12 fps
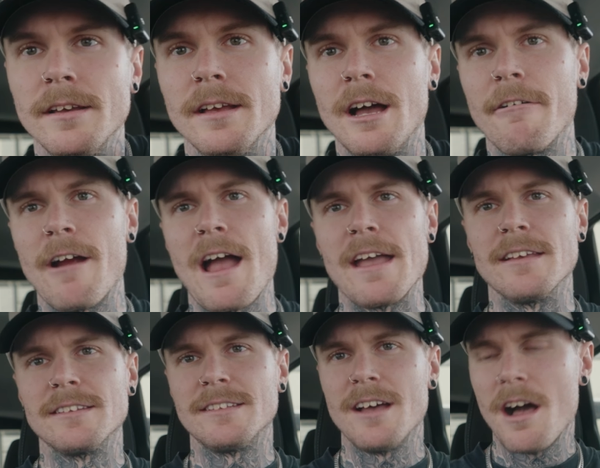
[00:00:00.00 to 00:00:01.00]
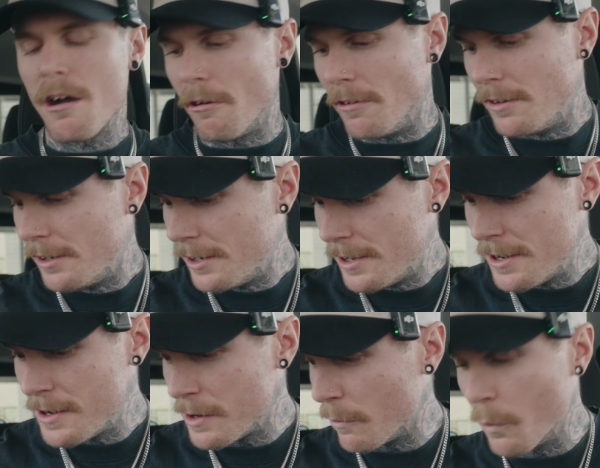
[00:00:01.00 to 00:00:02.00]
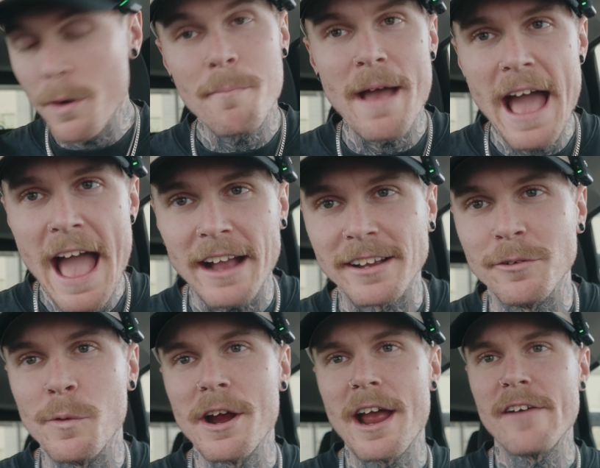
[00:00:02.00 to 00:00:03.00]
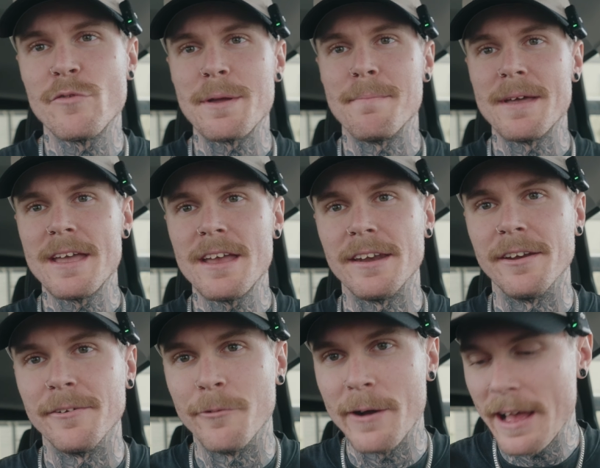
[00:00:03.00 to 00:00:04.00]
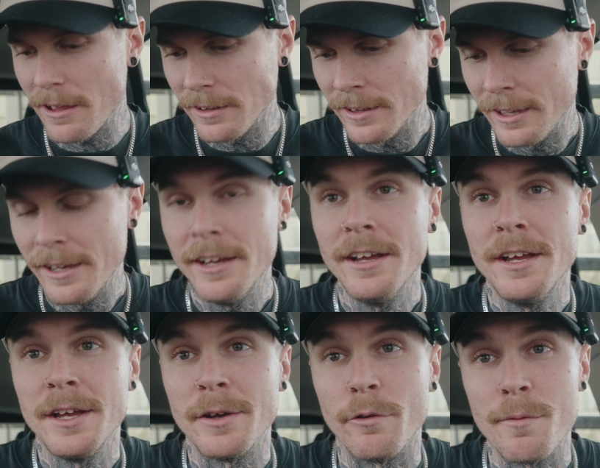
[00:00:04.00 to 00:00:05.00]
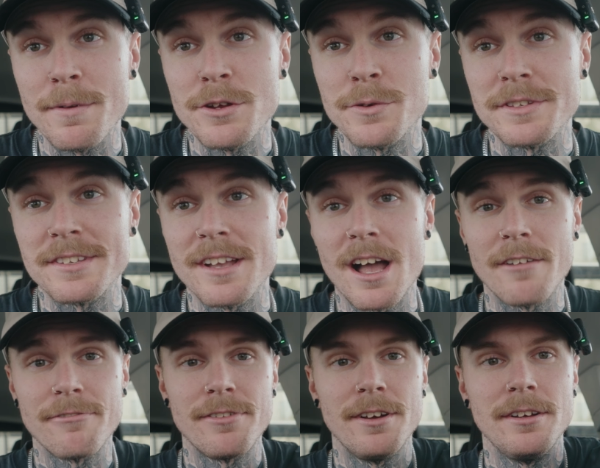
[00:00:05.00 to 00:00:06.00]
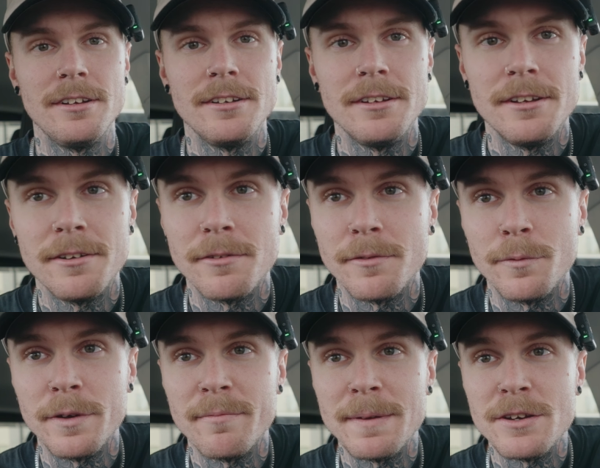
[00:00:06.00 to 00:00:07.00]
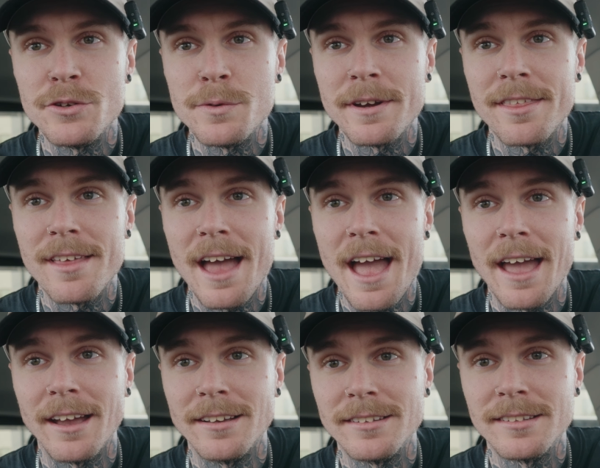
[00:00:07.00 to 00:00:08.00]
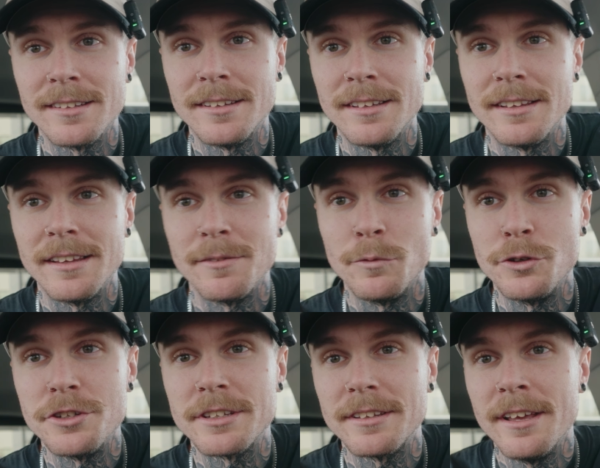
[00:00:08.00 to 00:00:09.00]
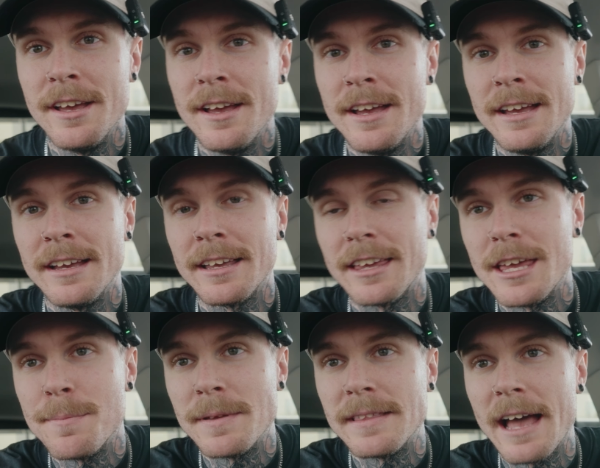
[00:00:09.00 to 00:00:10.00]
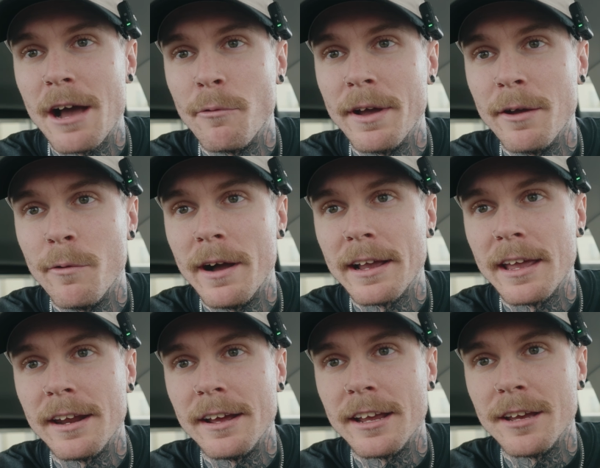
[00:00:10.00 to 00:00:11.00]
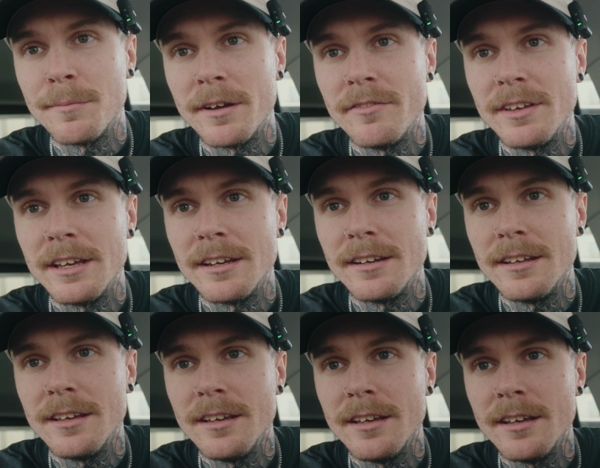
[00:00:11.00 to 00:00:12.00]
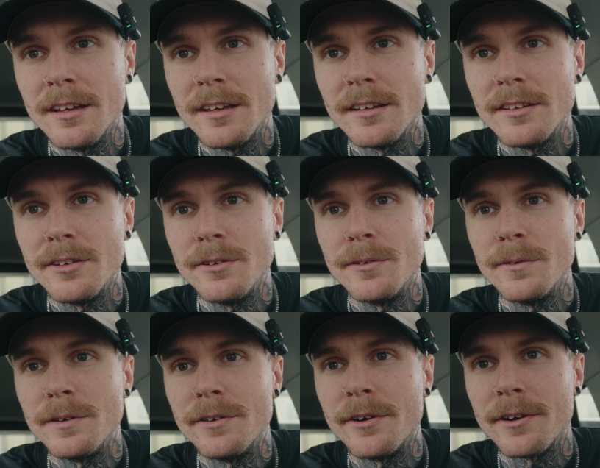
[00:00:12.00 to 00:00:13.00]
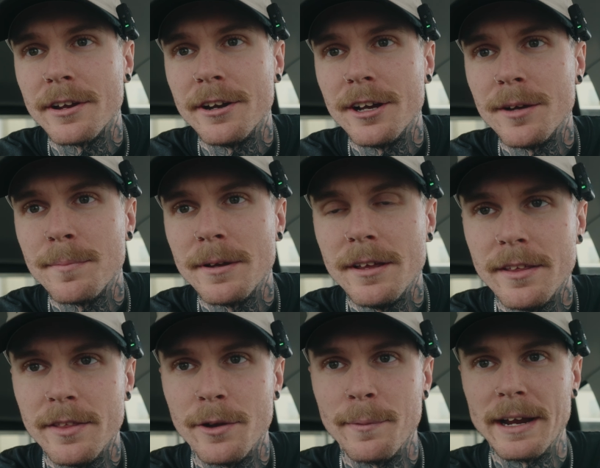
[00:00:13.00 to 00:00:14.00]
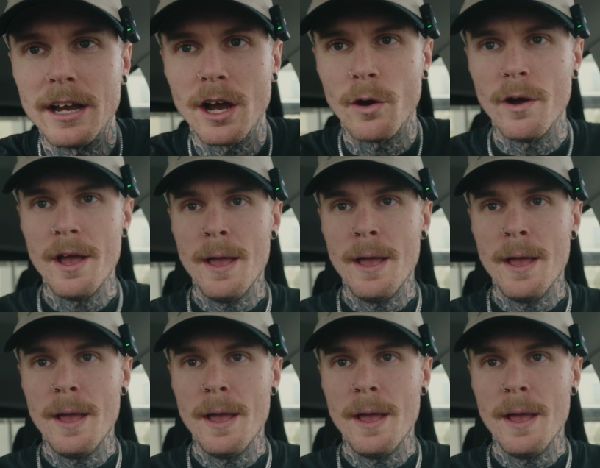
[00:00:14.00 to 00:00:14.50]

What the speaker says: Alright, so we're back. Where have we been? Well, we've been doing stuff. We've been doing things. We'll just keep it that way. Why can't I get my VND to darken up? There we go.